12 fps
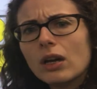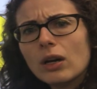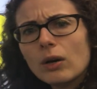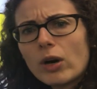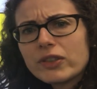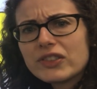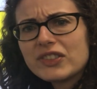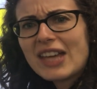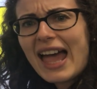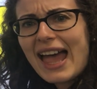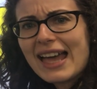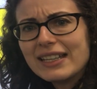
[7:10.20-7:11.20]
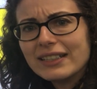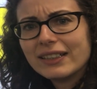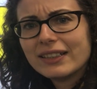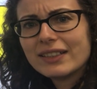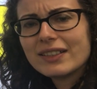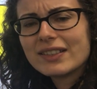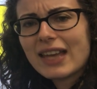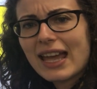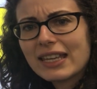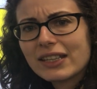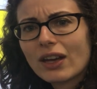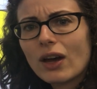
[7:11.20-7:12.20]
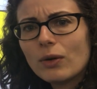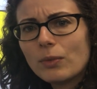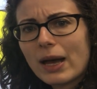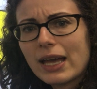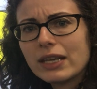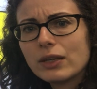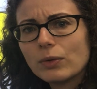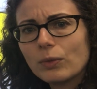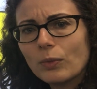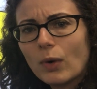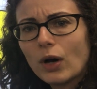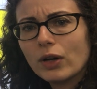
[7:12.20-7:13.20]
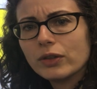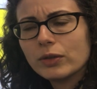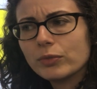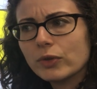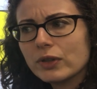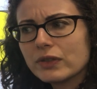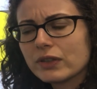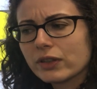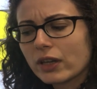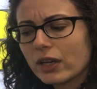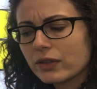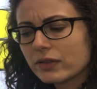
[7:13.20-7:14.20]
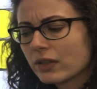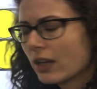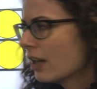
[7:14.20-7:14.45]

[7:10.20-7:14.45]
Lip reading: What's 10? Take away 1, boys and girls.